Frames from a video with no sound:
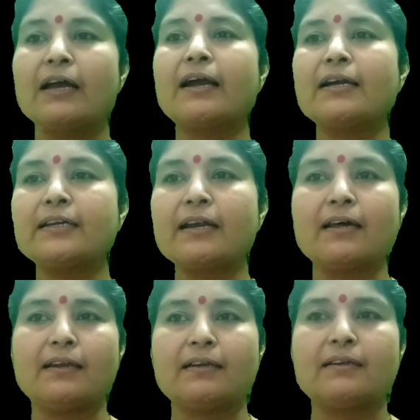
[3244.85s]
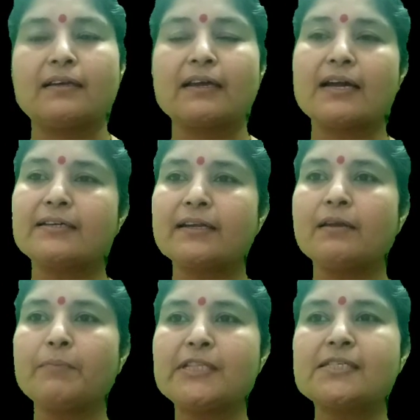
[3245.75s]
Guttural.
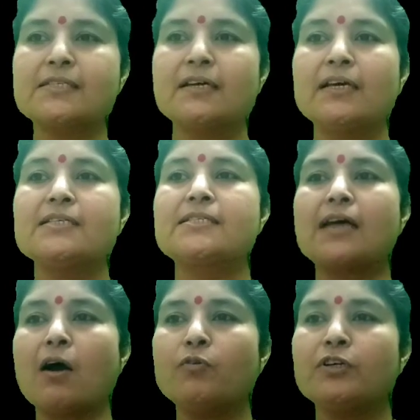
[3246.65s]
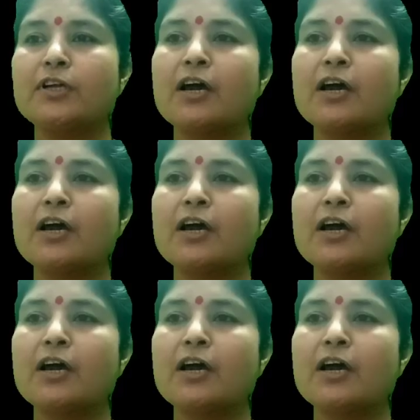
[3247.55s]
Guttural means sound